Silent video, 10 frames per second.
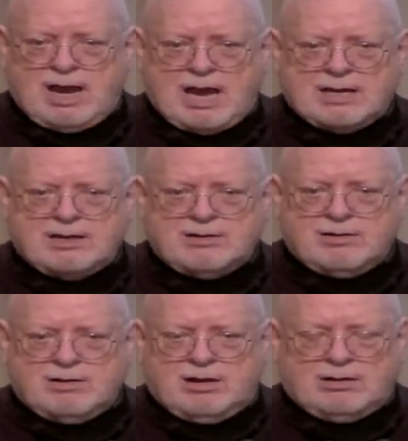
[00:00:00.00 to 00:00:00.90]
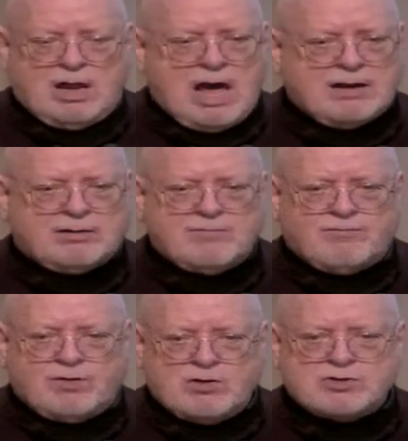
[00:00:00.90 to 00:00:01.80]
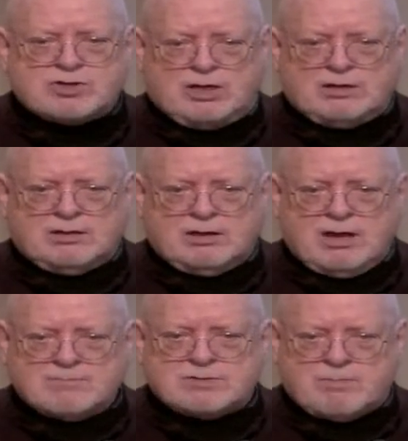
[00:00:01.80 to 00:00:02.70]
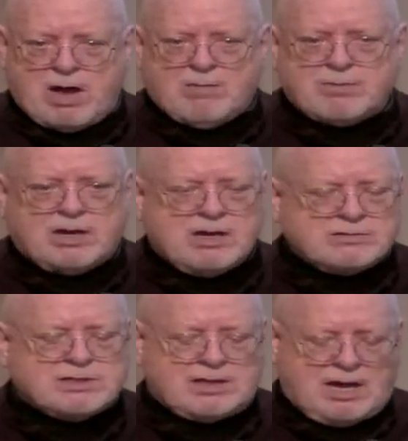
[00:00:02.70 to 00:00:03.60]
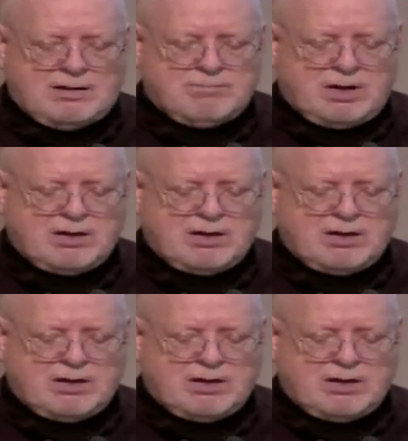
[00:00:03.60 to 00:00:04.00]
And a lot of confusion comes about because of that,